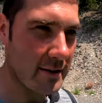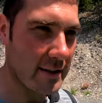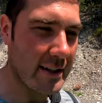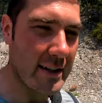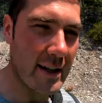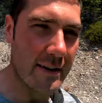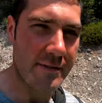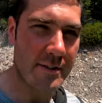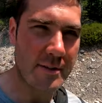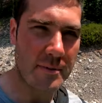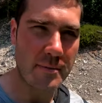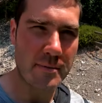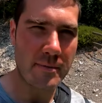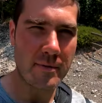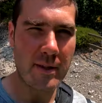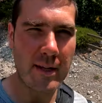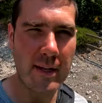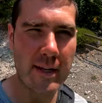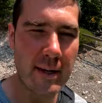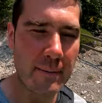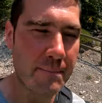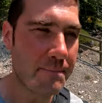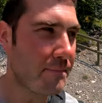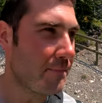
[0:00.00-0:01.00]
11
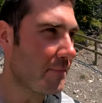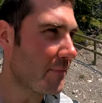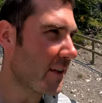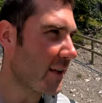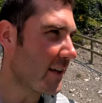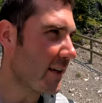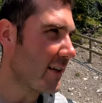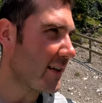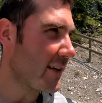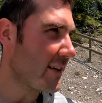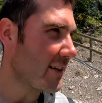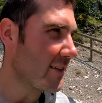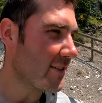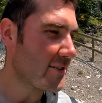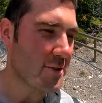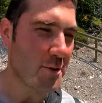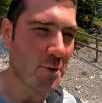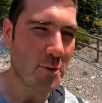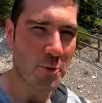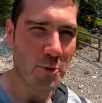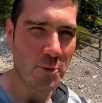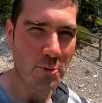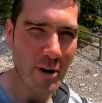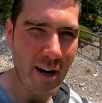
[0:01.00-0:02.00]
AM,
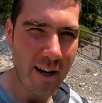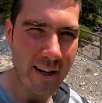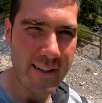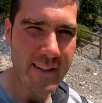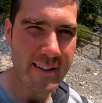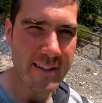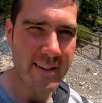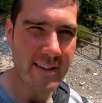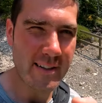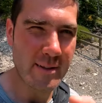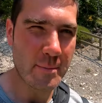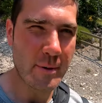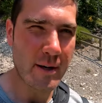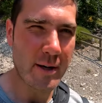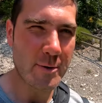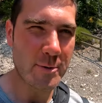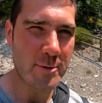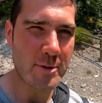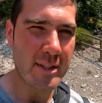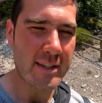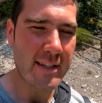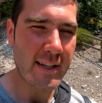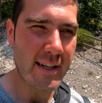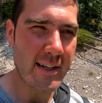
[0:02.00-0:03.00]
so right
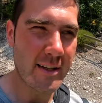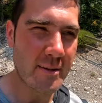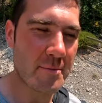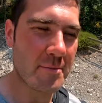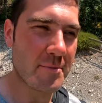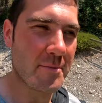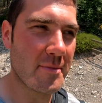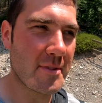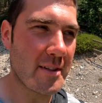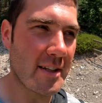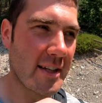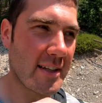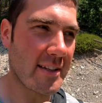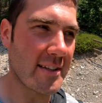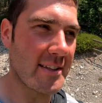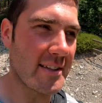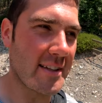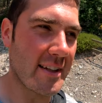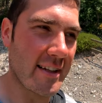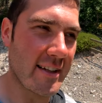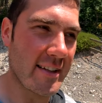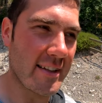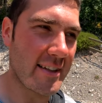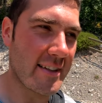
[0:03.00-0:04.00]
about the time that
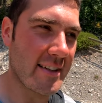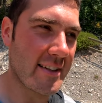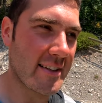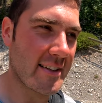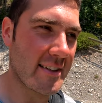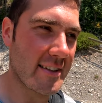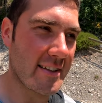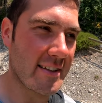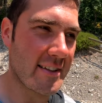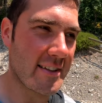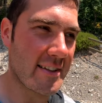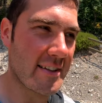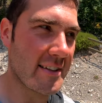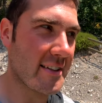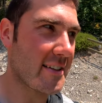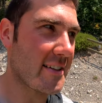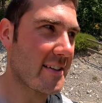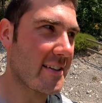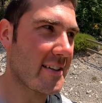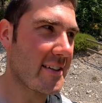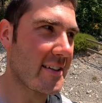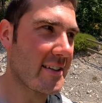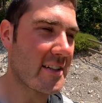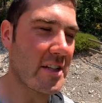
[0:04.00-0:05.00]
they
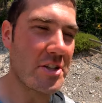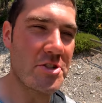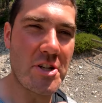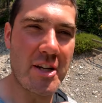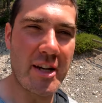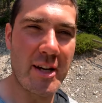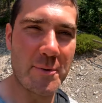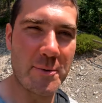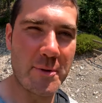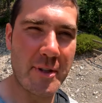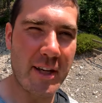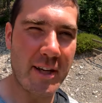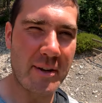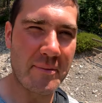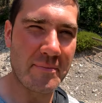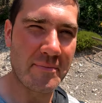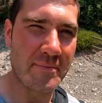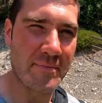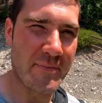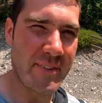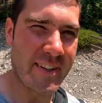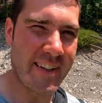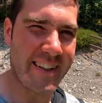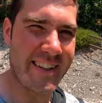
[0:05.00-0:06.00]
the checkout
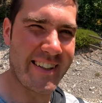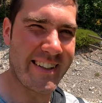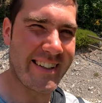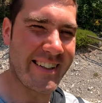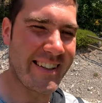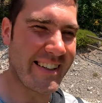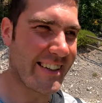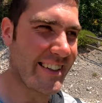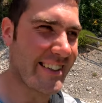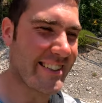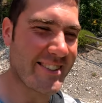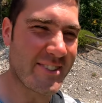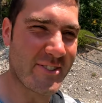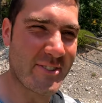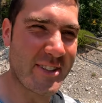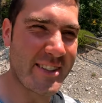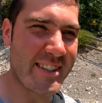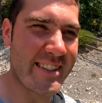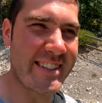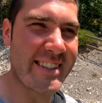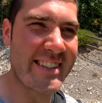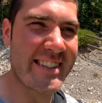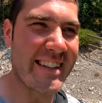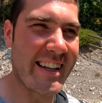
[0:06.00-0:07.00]
time. So we
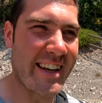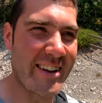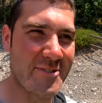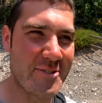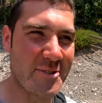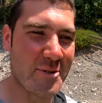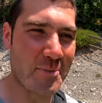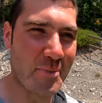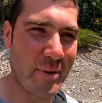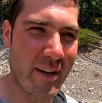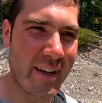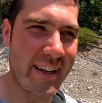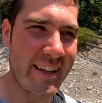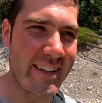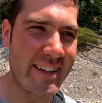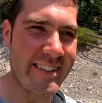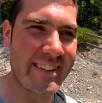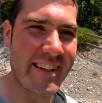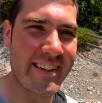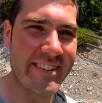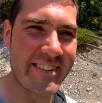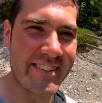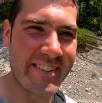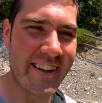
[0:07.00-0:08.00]
didn't have to pay
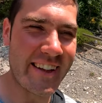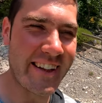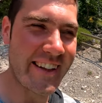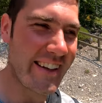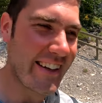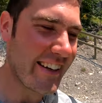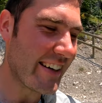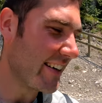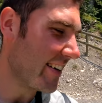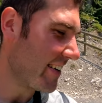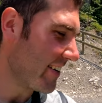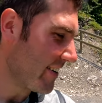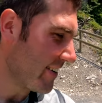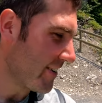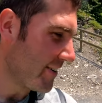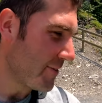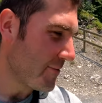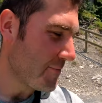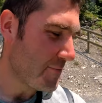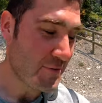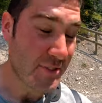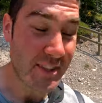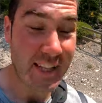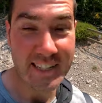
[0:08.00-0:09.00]
another day,
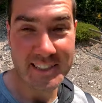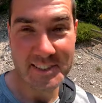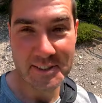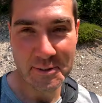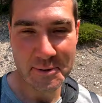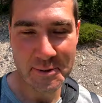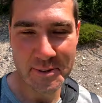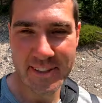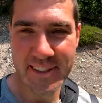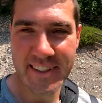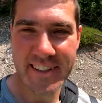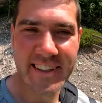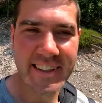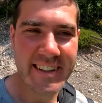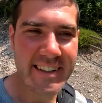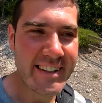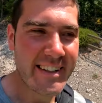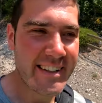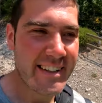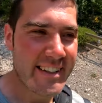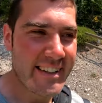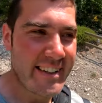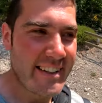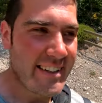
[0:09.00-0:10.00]
that's good.
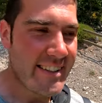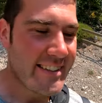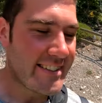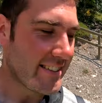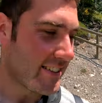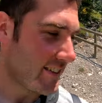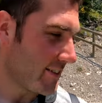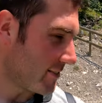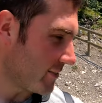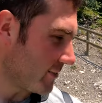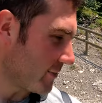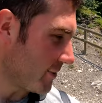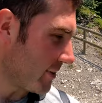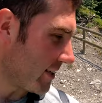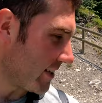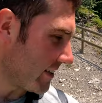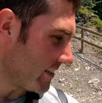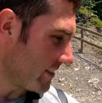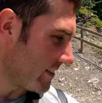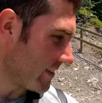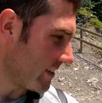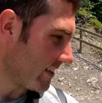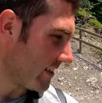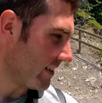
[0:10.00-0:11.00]
So
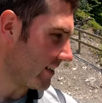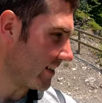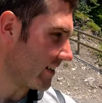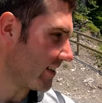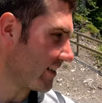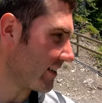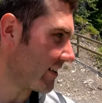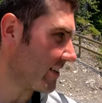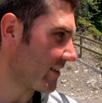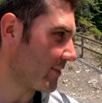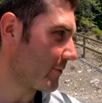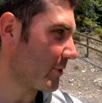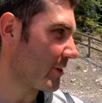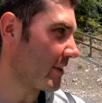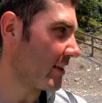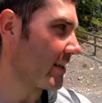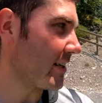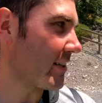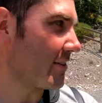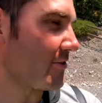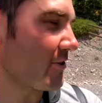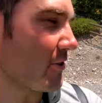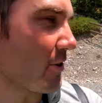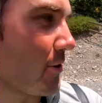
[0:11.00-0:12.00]
yes, we
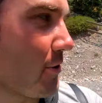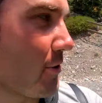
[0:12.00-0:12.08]
leave